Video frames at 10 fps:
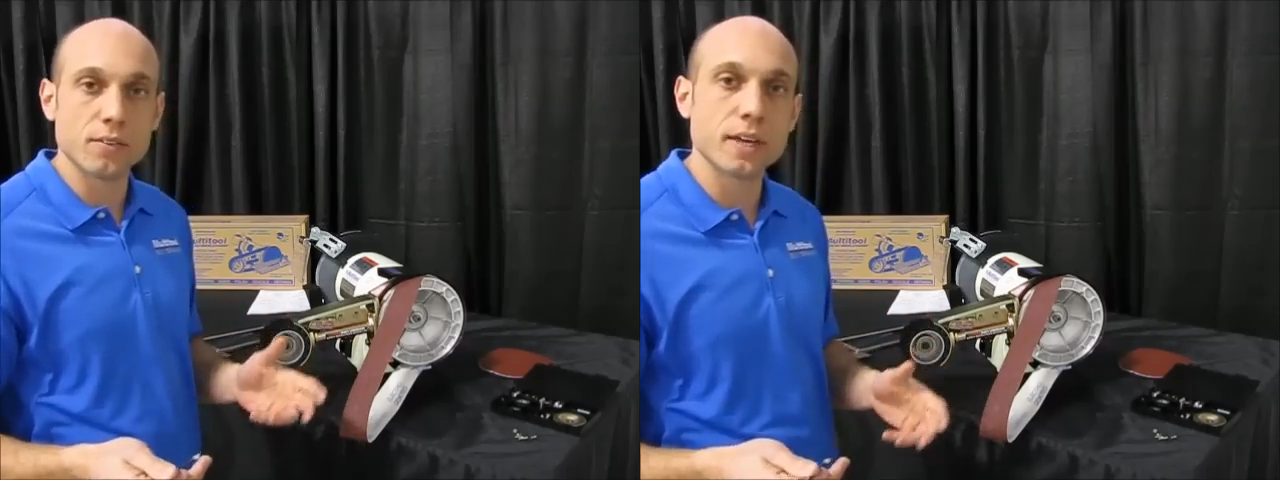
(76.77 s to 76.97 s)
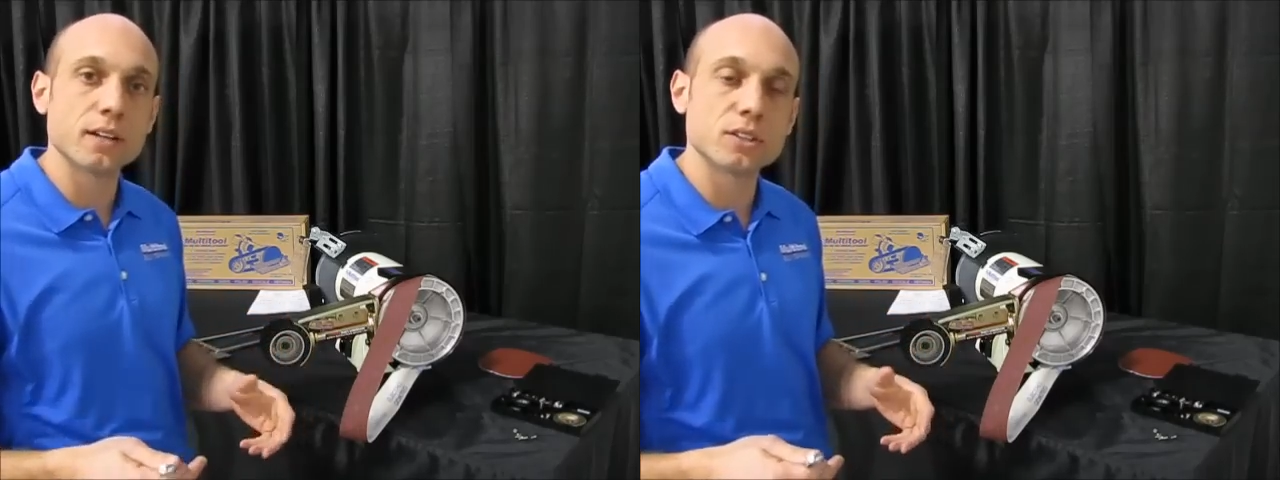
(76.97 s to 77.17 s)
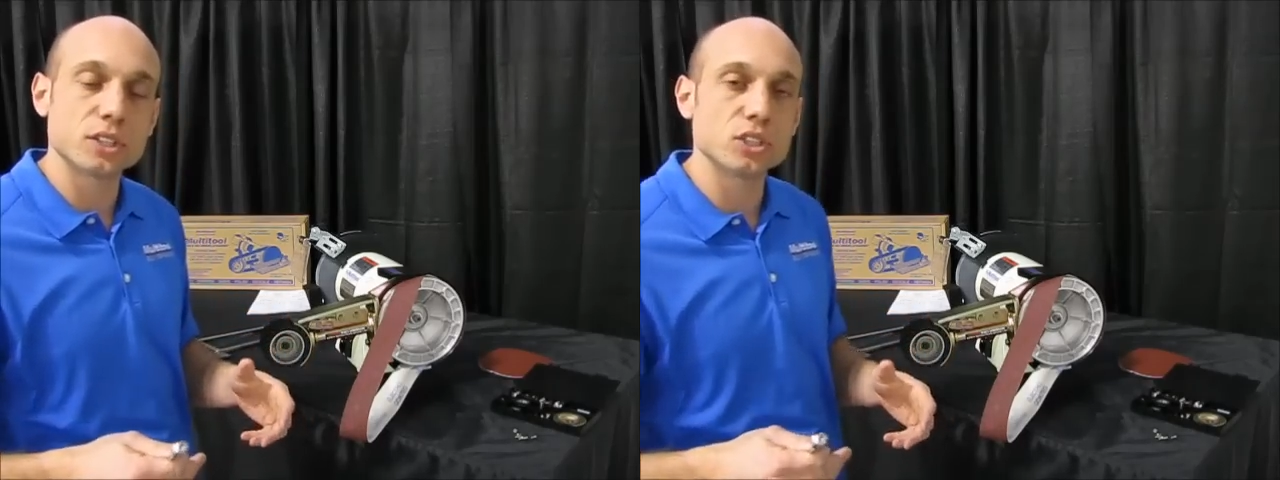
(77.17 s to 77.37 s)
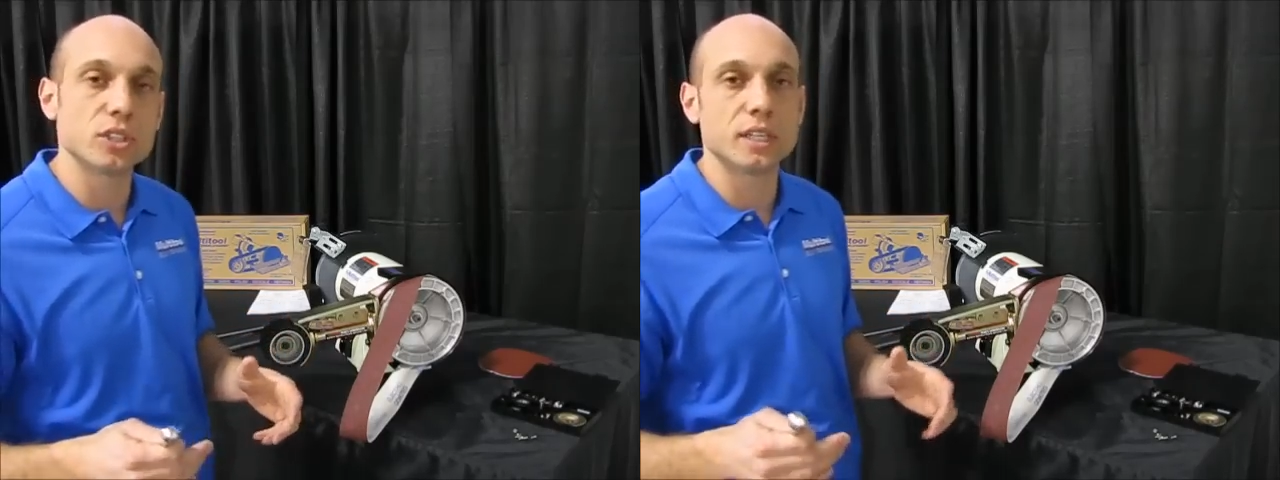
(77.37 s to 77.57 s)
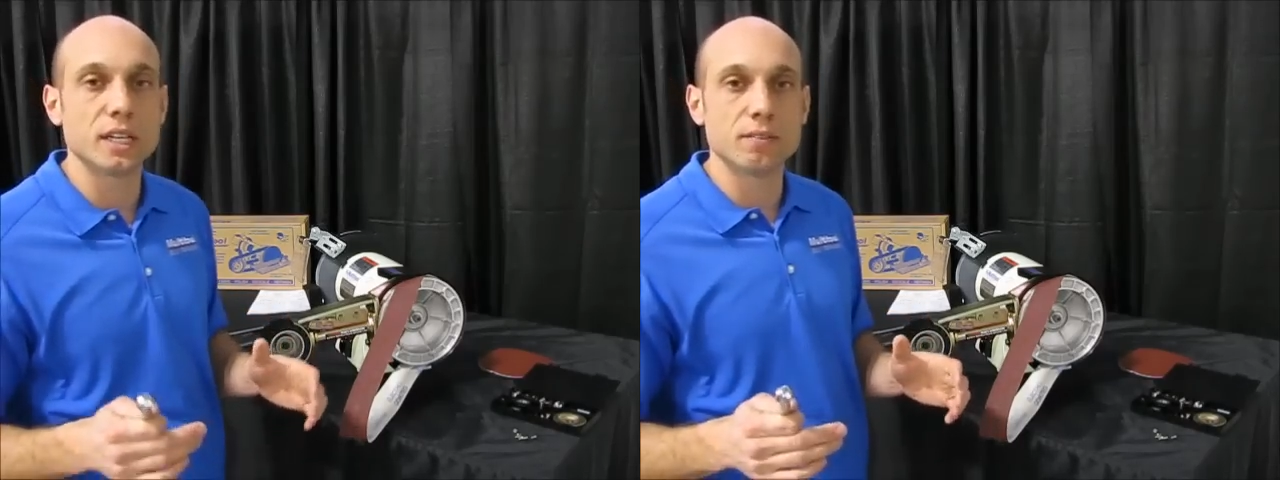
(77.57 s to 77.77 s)
That'll
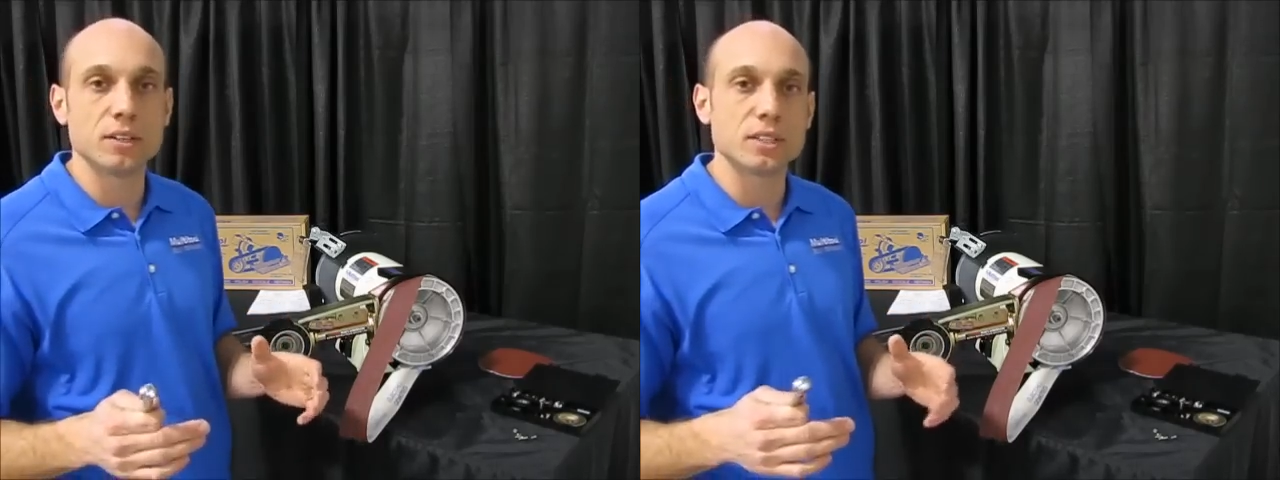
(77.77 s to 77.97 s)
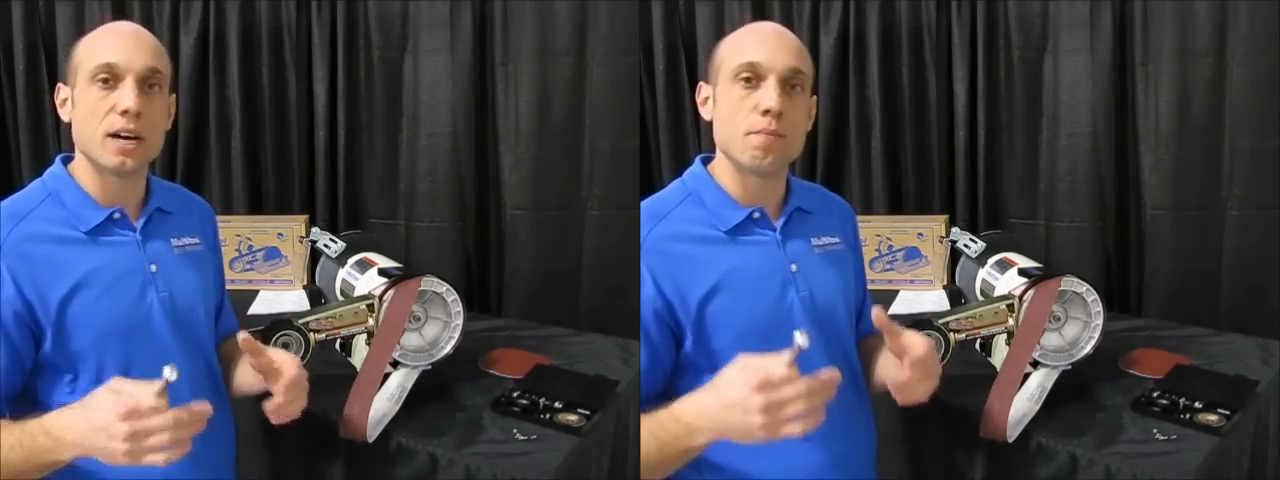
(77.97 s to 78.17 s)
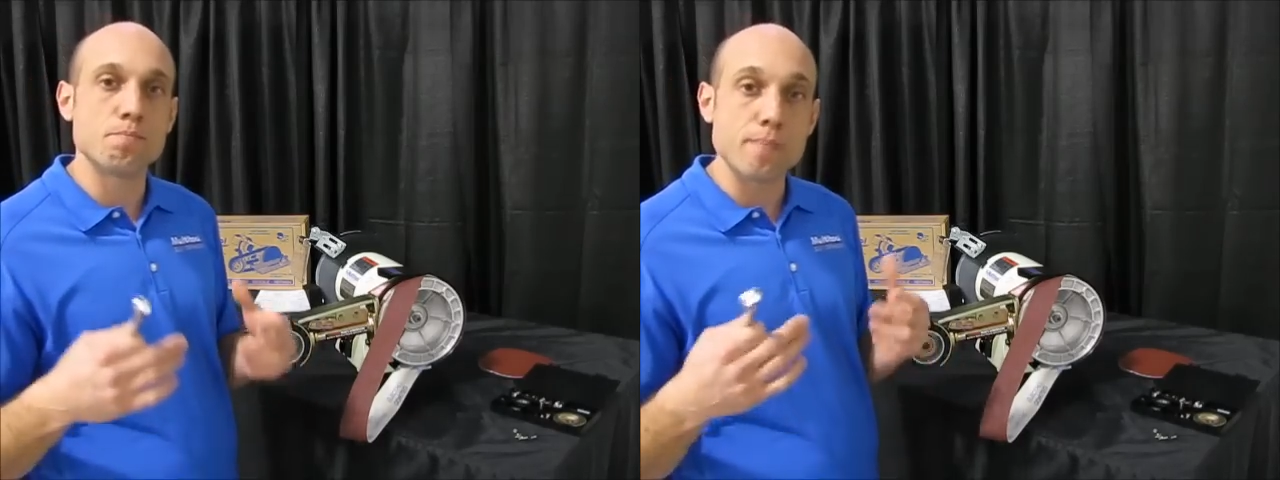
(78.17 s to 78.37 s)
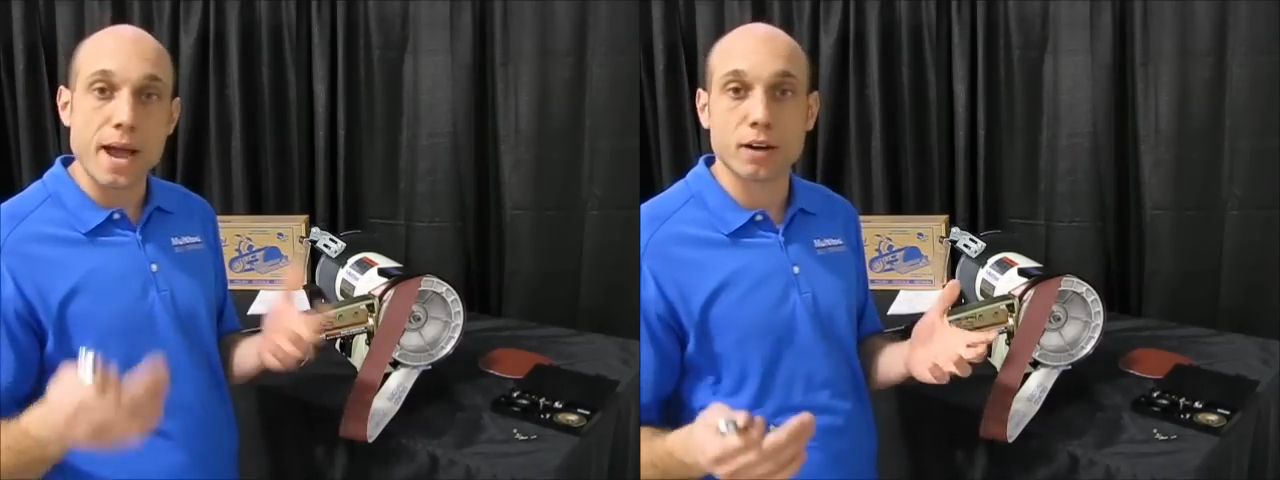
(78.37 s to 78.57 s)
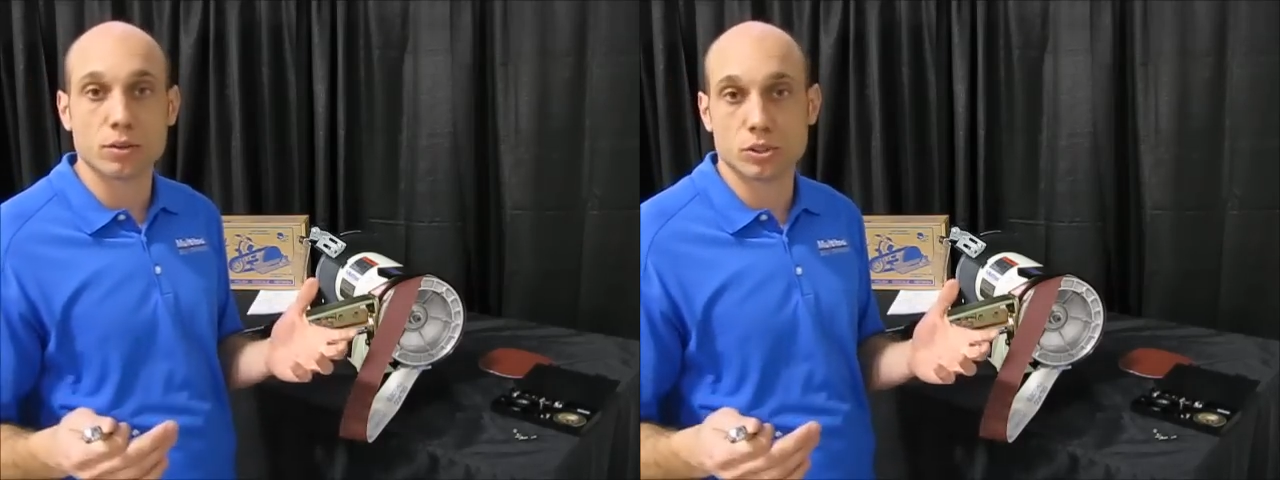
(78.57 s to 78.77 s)
essentially give us a
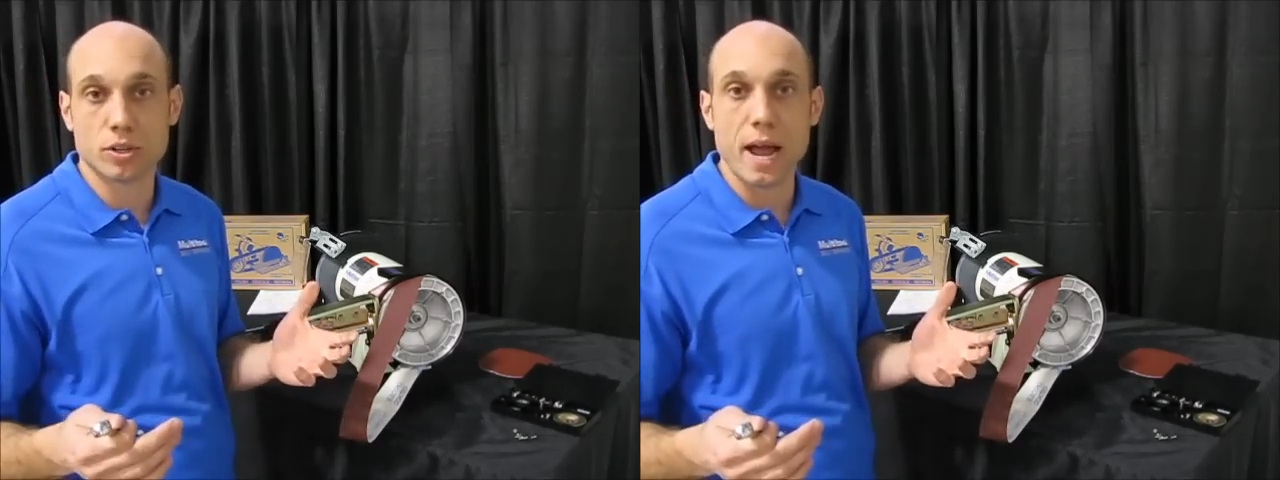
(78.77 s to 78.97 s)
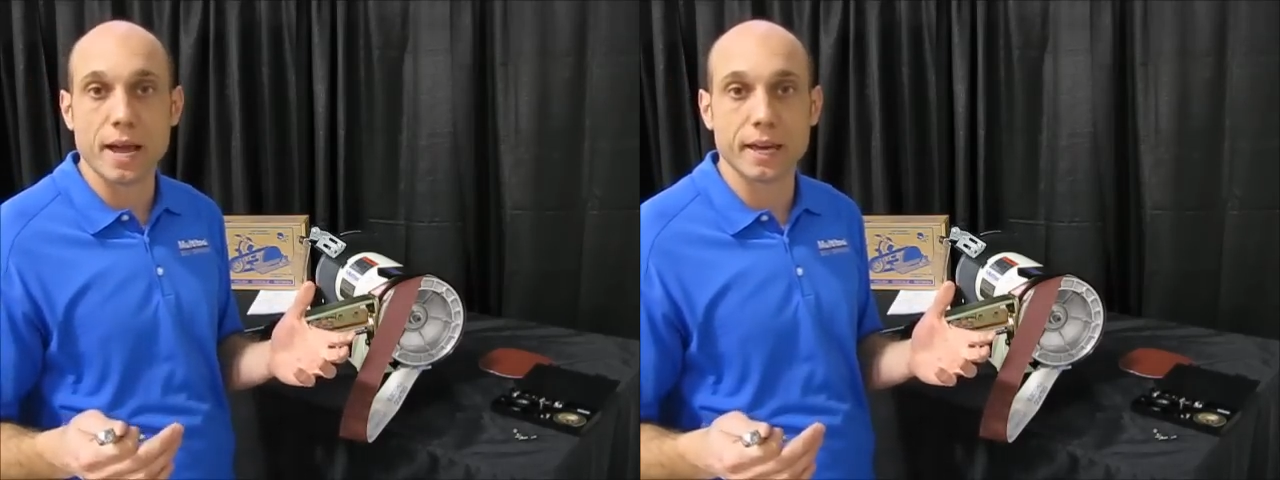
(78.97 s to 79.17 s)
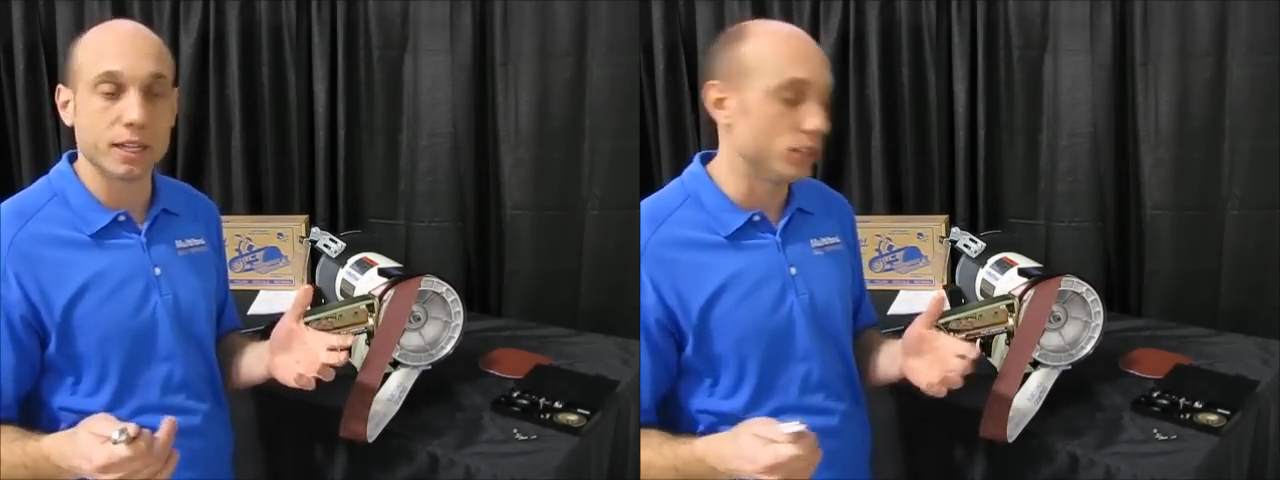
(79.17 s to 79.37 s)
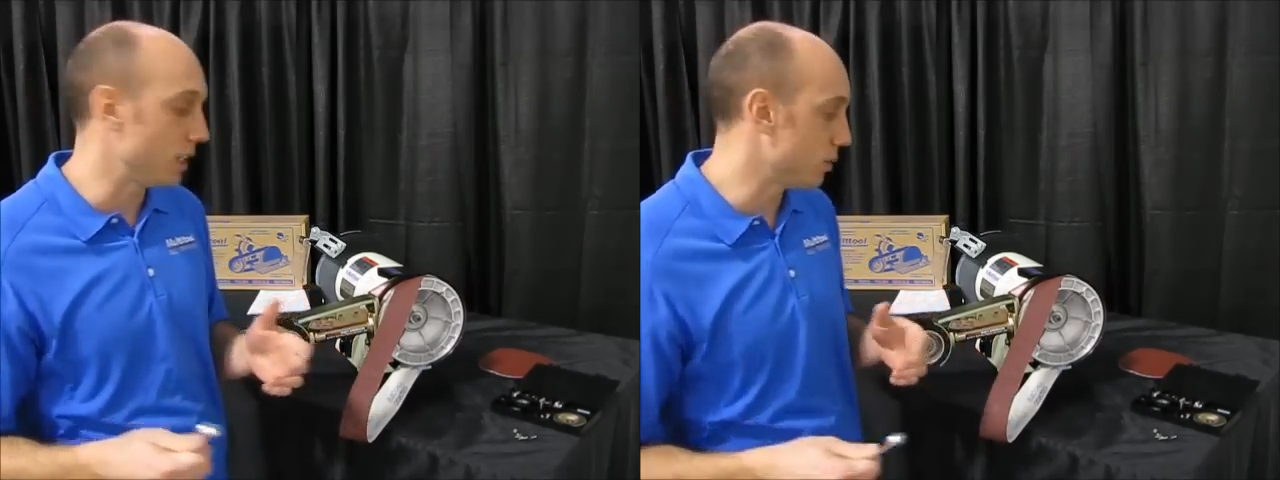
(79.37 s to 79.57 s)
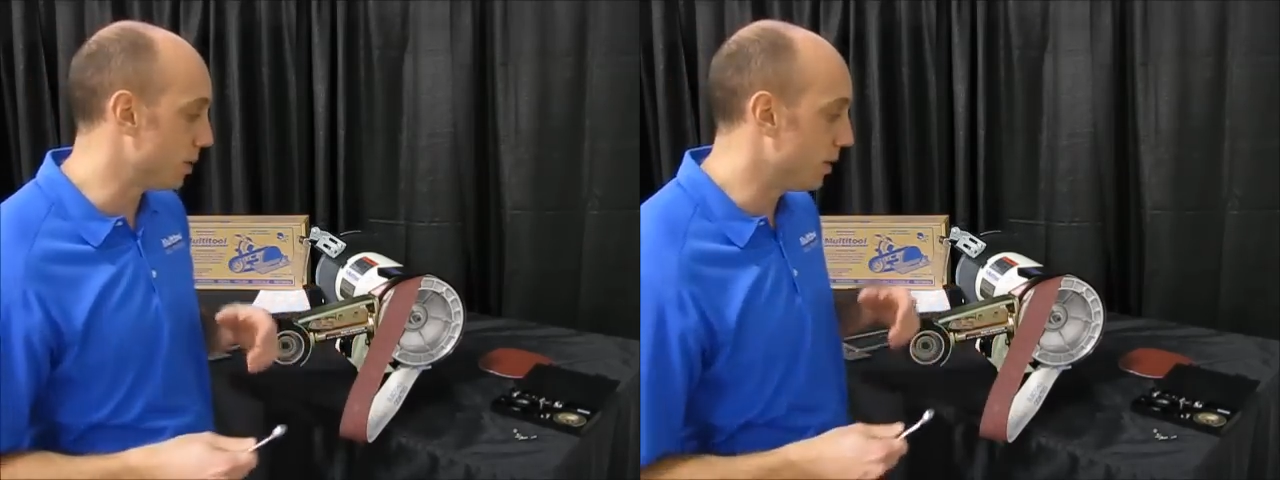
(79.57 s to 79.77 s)
macro tracking
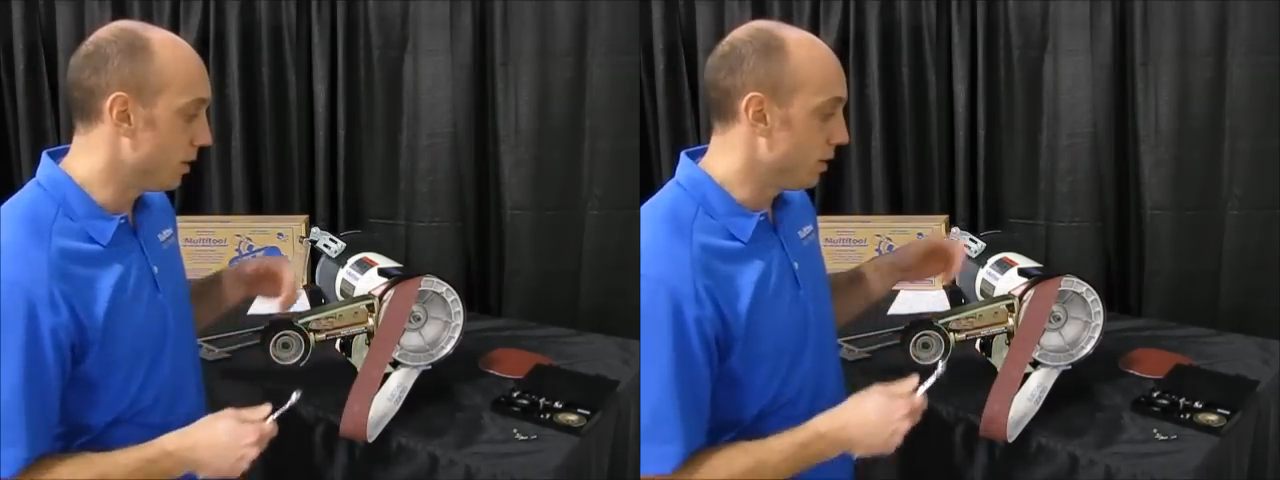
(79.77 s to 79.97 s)
adjustment.